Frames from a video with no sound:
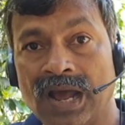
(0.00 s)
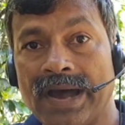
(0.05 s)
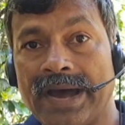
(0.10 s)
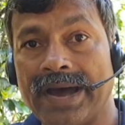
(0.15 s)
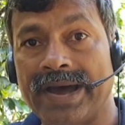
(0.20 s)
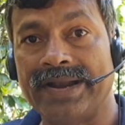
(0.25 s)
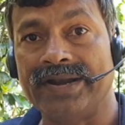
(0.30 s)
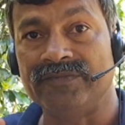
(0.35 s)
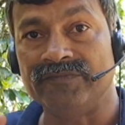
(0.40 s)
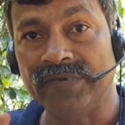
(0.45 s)

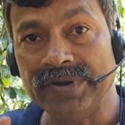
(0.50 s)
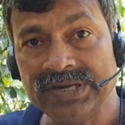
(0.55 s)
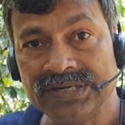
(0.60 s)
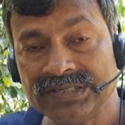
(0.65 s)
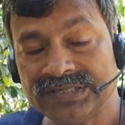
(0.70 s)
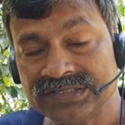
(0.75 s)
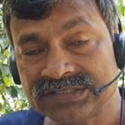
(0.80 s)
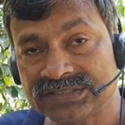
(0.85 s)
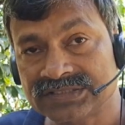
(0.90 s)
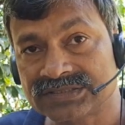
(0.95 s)
And when
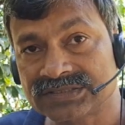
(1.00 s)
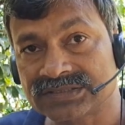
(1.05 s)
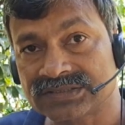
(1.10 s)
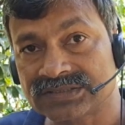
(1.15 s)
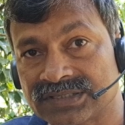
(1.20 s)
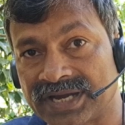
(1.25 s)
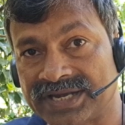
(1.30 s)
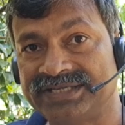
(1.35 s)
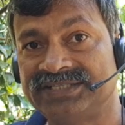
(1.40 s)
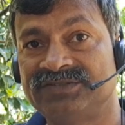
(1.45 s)
this
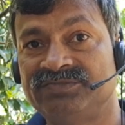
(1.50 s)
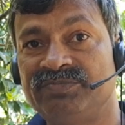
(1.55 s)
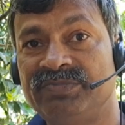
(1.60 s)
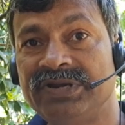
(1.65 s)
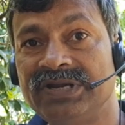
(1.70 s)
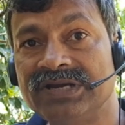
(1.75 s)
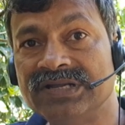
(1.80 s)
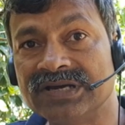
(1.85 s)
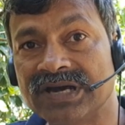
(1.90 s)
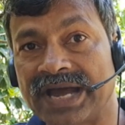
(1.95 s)
high
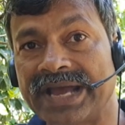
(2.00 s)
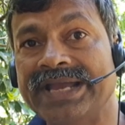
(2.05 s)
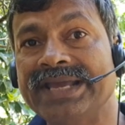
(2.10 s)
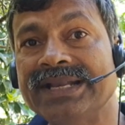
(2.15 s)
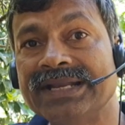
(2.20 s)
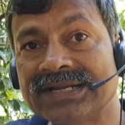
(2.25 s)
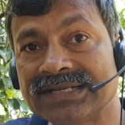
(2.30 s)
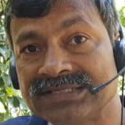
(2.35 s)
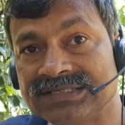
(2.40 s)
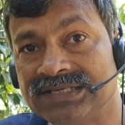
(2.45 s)
speed, high
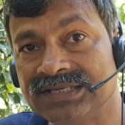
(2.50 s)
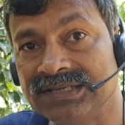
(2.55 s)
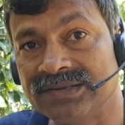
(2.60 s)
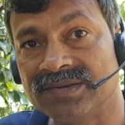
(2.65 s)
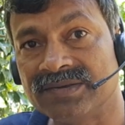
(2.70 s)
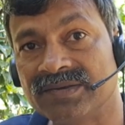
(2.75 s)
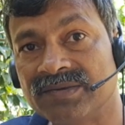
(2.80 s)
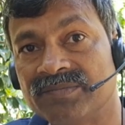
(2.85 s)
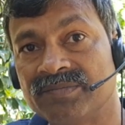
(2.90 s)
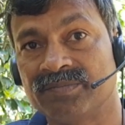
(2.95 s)
energy
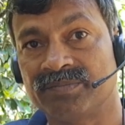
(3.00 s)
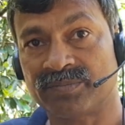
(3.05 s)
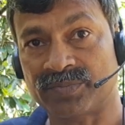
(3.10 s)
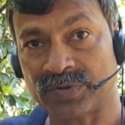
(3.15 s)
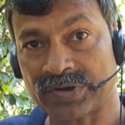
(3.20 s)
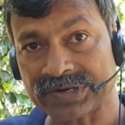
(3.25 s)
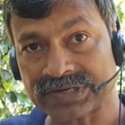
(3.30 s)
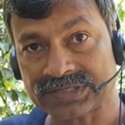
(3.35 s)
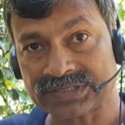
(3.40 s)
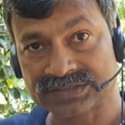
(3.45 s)

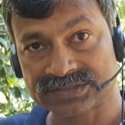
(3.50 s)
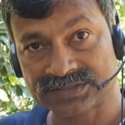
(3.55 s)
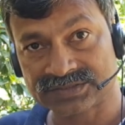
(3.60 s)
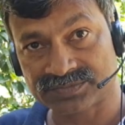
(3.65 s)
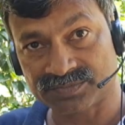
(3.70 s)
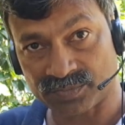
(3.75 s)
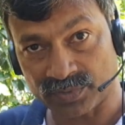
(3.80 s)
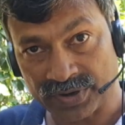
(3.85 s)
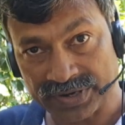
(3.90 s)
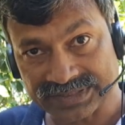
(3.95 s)

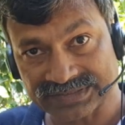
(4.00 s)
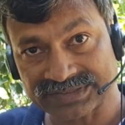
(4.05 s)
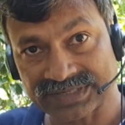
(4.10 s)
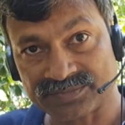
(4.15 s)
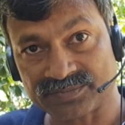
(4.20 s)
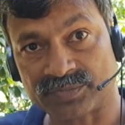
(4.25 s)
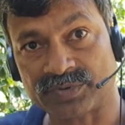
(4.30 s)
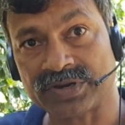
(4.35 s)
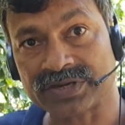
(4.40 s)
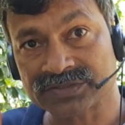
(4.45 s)
products
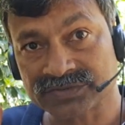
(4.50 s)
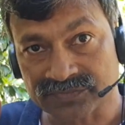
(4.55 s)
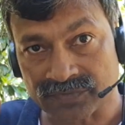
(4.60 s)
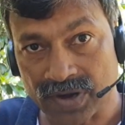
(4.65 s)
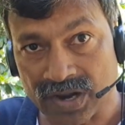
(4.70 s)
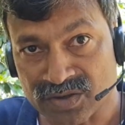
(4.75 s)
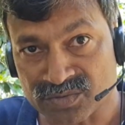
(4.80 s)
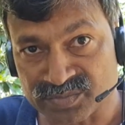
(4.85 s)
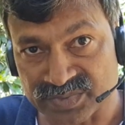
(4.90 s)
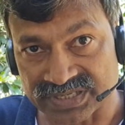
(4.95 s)
and product
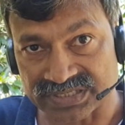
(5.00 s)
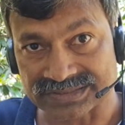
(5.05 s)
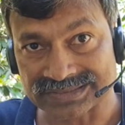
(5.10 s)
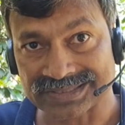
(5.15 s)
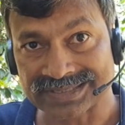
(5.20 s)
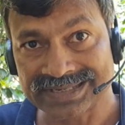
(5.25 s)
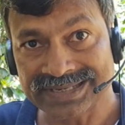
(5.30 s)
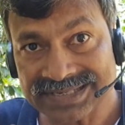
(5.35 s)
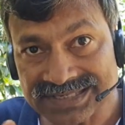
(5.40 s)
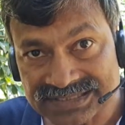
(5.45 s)
fragments
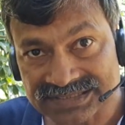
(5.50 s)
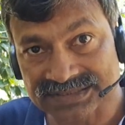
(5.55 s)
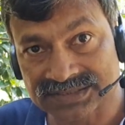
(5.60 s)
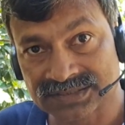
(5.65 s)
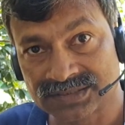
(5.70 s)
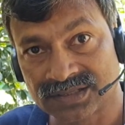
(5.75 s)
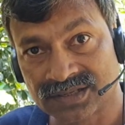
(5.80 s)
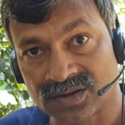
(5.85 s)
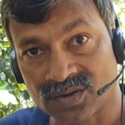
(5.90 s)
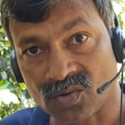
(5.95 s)

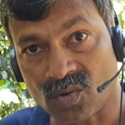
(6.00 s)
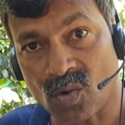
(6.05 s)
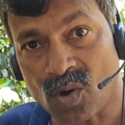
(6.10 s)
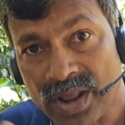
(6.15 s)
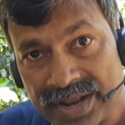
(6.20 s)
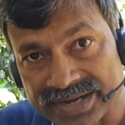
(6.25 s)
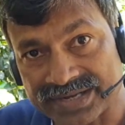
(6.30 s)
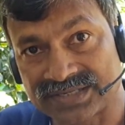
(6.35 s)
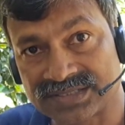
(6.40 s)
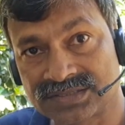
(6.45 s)

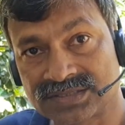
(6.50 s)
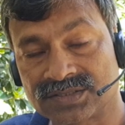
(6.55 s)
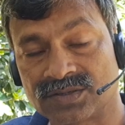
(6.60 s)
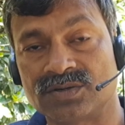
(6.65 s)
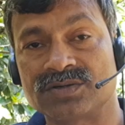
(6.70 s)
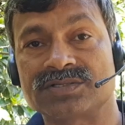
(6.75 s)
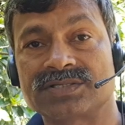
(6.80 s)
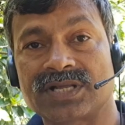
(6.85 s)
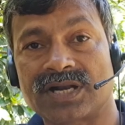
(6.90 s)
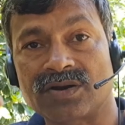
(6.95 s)
collides
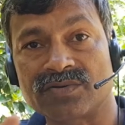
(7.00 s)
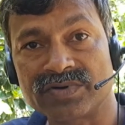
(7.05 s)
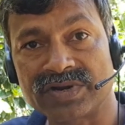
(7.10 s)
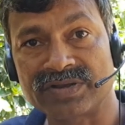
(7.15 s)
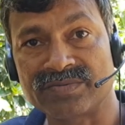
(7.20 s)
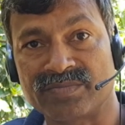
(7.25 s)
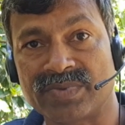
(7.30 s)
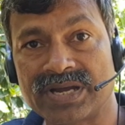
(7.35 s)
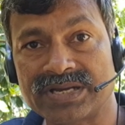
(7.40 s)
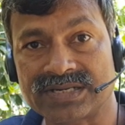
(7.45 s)
on
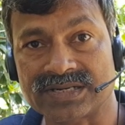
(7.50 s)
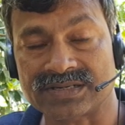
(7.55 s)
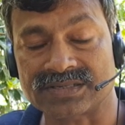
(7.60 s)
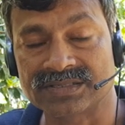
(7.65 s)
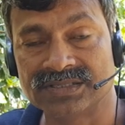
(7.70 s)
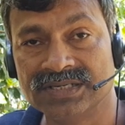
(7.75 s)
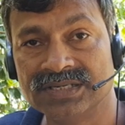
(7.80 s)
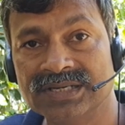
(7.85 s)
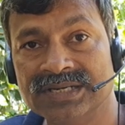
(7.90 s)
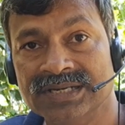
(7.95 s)
surrounding matter,
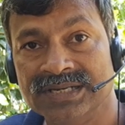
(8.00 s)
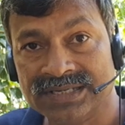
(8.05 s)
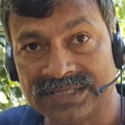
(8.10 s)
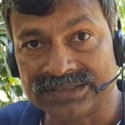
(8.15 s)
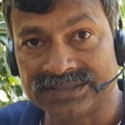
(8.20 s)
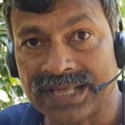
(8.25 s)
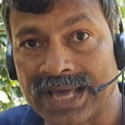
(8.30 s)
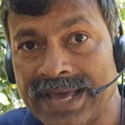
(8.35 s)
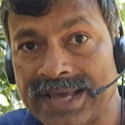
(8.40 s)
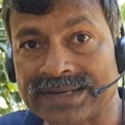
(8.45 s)

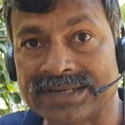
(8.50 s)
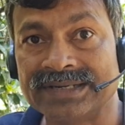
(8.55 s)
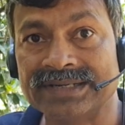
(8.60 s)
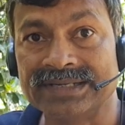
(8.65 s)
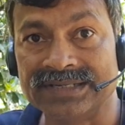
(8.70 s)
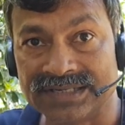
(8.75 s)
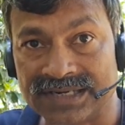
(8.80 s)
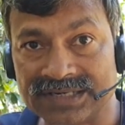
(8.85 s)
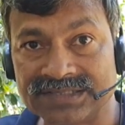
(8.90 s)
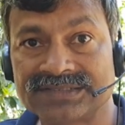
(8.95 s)
that
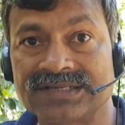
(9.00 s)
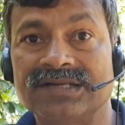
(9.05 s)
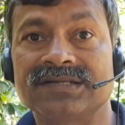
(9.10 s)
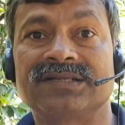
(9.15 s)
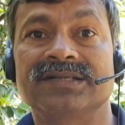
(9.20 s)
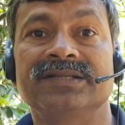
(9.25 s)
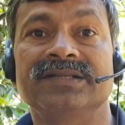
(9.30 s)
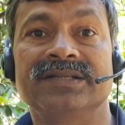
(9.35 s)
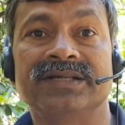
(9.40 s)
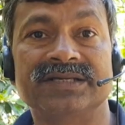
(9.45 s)
results
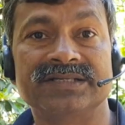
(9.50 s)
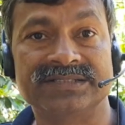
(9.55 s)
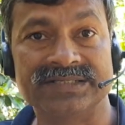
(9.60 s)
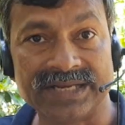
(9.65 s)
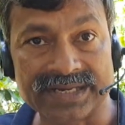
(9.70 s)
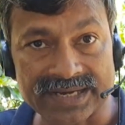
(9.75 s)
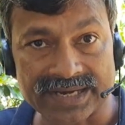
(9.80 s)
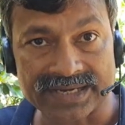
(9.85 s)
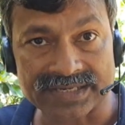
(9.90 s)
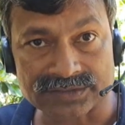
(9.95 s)
in the
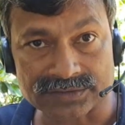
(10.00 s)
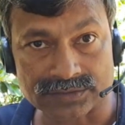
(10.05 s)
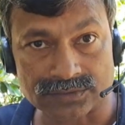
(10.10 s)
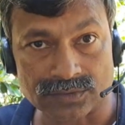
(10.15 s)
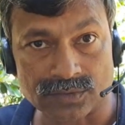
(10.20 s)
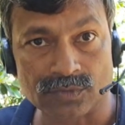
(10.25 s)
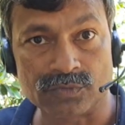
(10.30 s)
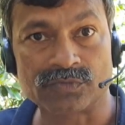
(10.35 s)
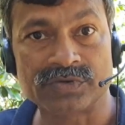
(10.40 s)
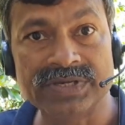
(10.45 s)
generation
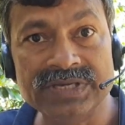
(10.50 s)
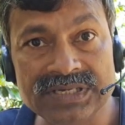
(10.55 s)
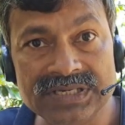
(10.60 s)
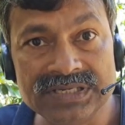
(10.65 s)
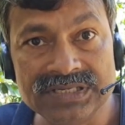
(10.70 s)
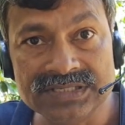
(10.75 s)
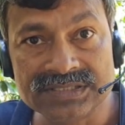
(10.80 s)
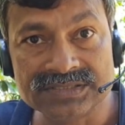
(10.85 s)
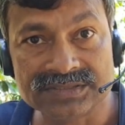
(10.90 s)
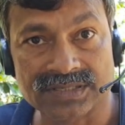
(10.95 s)
of
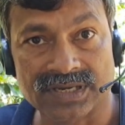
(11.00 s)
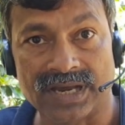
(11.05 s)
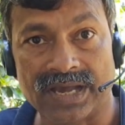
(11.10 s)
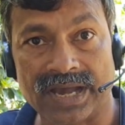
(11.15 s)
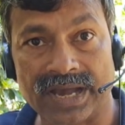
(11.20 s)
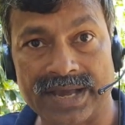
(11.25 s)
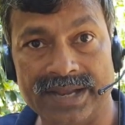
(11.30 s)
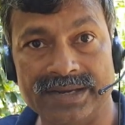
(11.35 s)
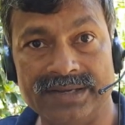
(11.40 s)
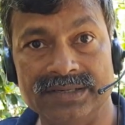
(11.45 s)
heat
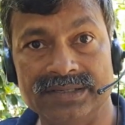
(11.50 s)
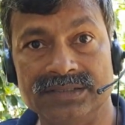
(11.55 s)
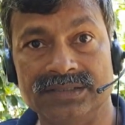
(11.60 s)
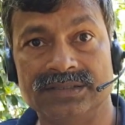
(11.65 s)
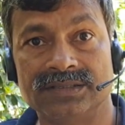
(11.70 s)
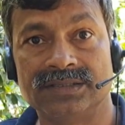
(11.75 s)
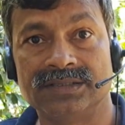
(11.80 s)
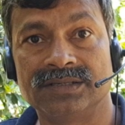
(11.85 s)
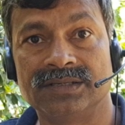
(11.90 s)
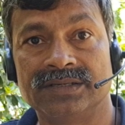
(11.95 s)
and
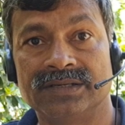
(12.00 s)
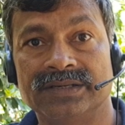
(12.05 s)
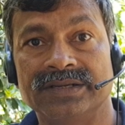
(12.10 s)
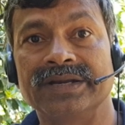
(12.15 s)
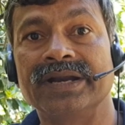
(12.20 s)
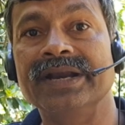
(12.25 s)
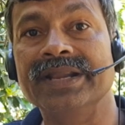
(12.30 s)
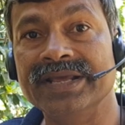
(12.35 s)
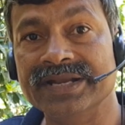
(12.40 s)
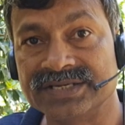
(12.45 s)

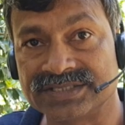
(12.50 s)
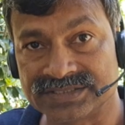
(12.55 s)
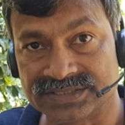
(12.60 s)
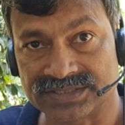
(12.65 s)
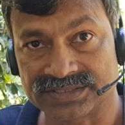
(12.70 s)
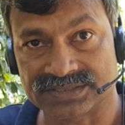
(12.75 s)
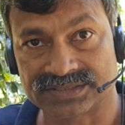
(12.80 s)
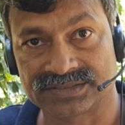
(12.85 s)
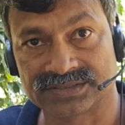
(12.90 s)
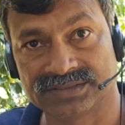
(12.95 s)

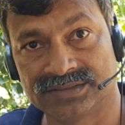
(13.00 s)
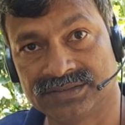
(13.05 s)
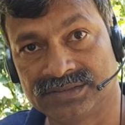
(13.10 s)
radiations.